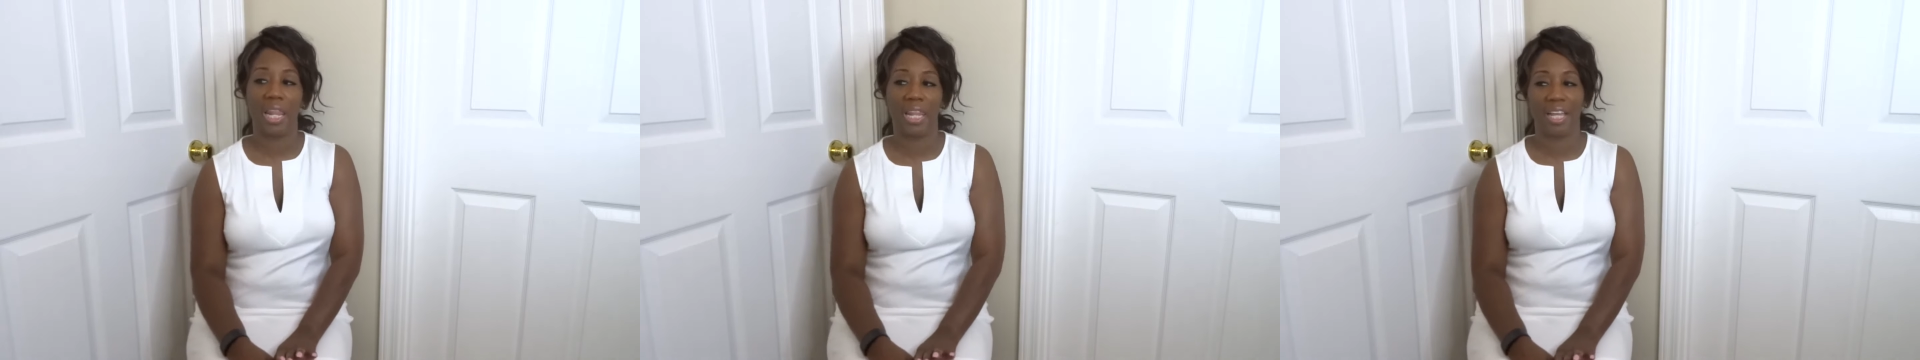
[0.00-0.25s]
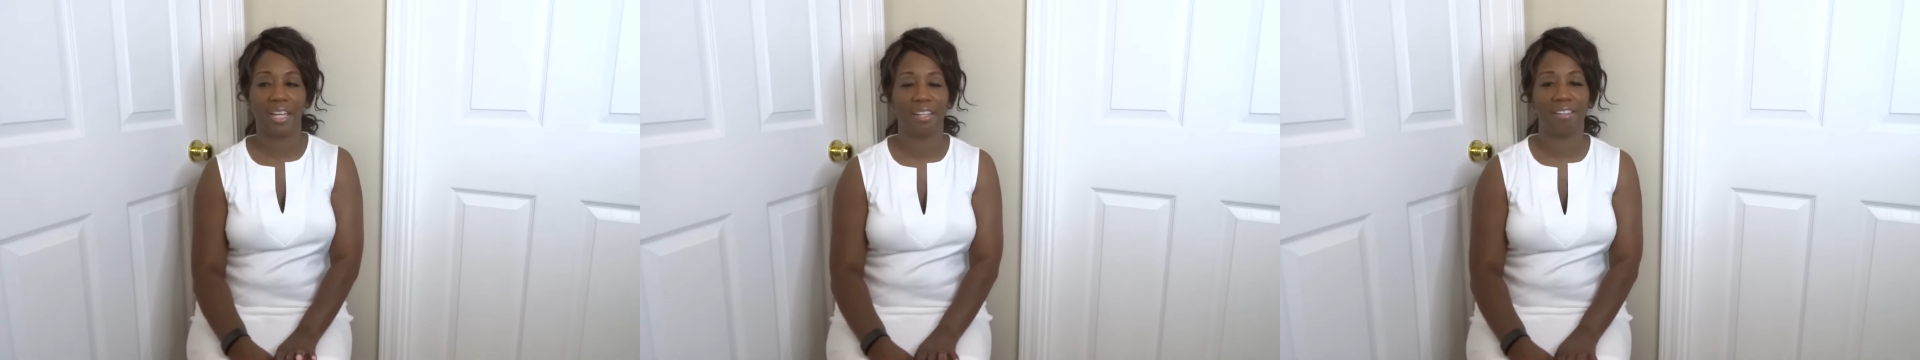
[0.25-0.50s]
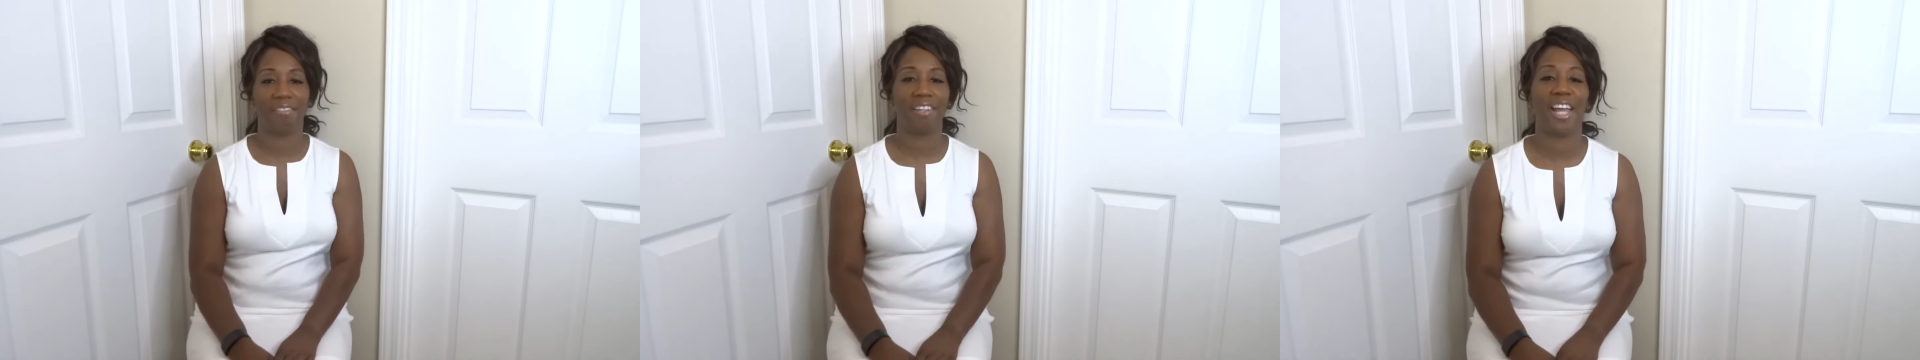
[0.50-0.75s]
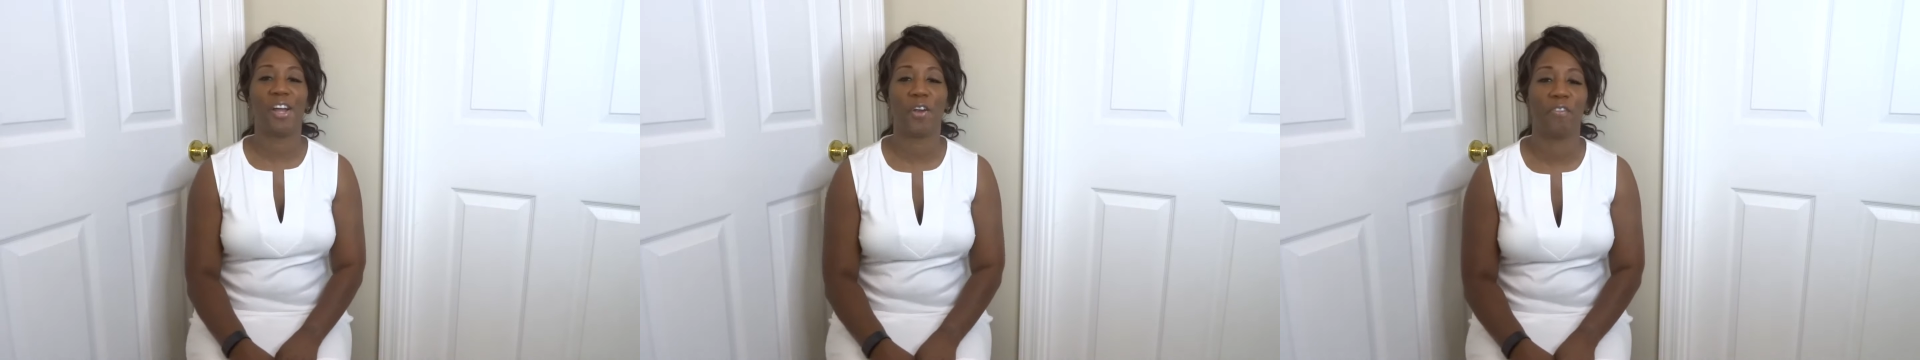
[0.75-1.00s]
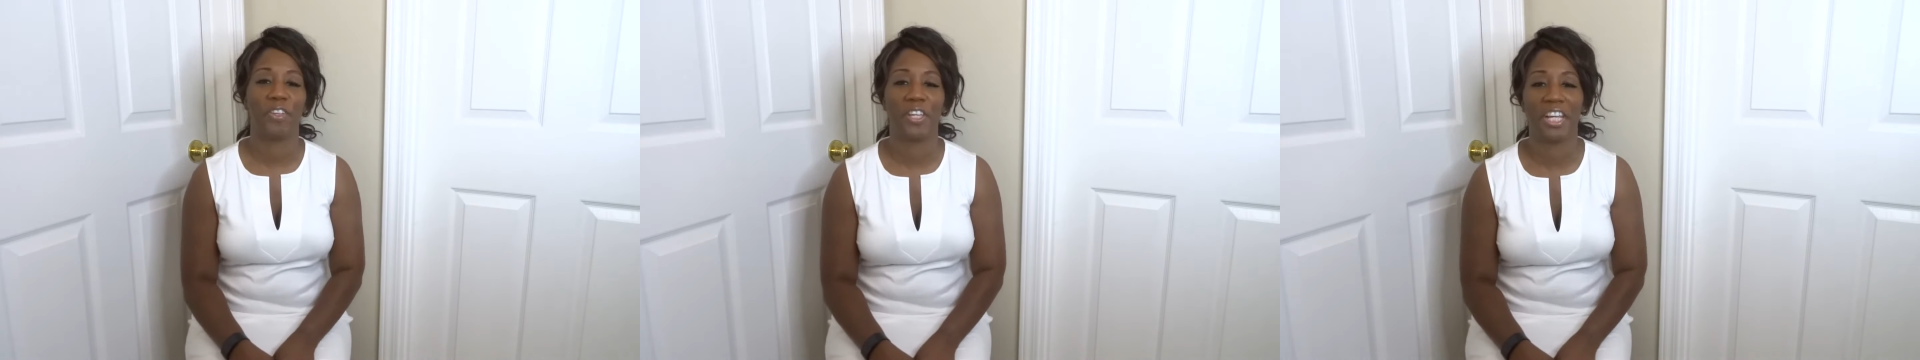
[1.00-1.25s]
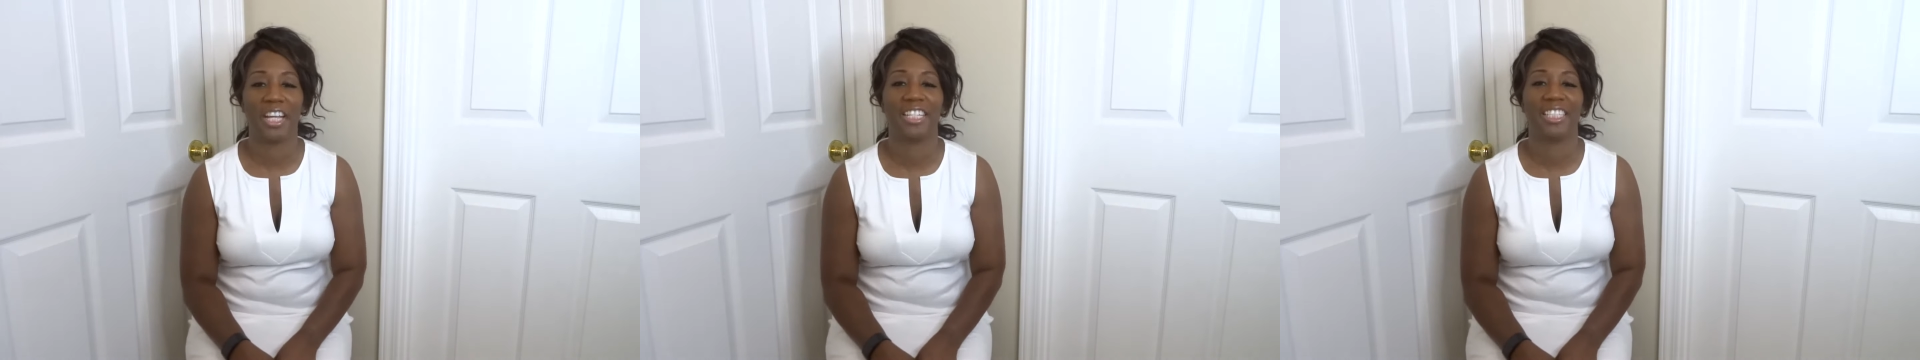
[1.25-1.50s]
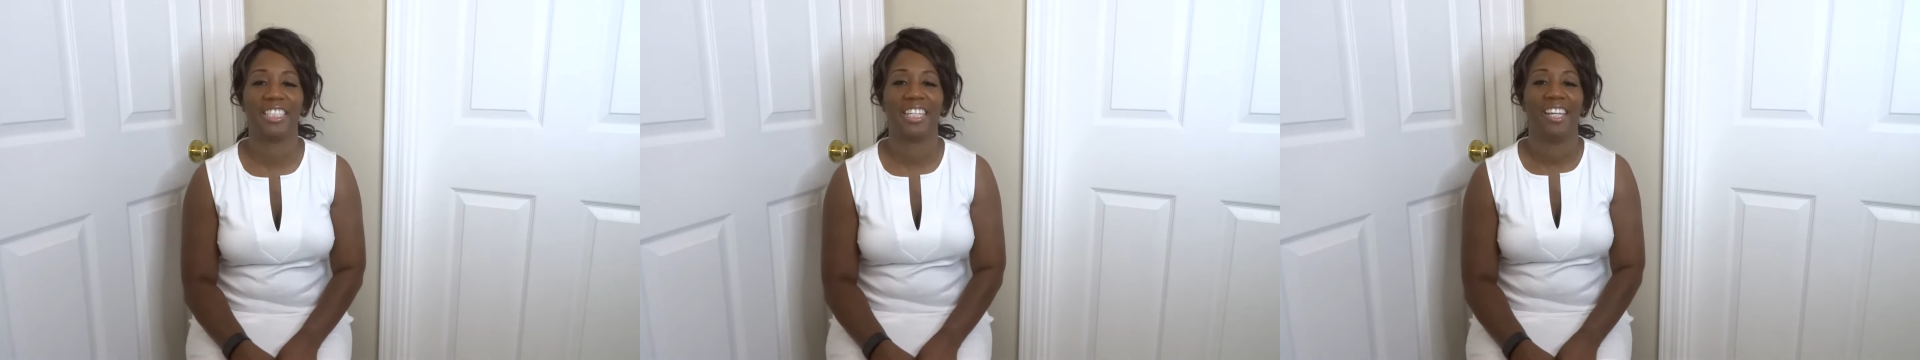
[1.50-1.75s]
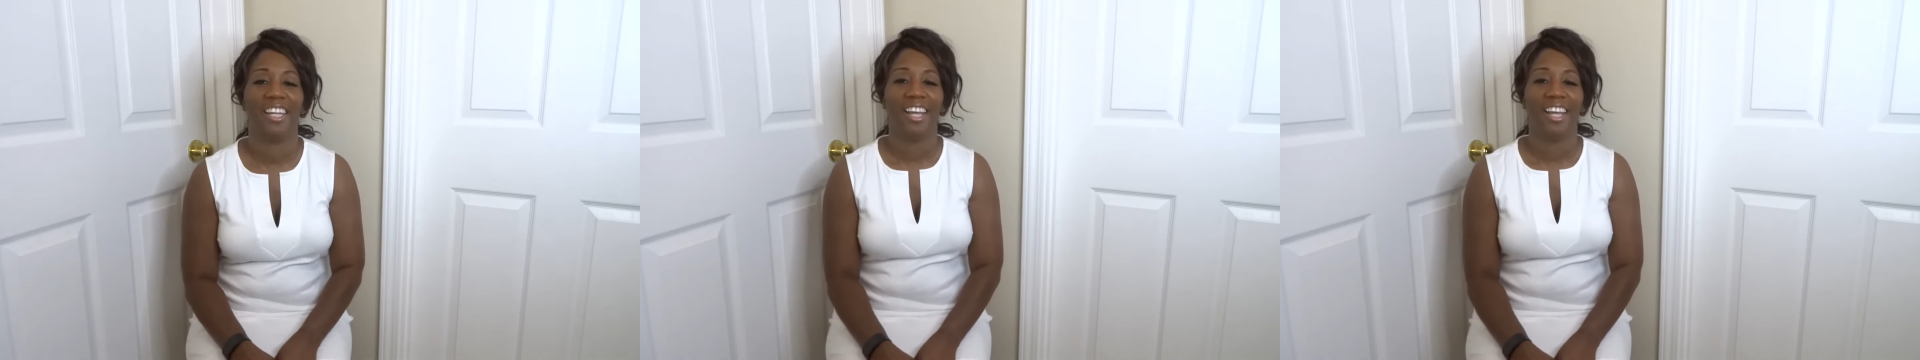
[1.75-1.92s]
love, however you guys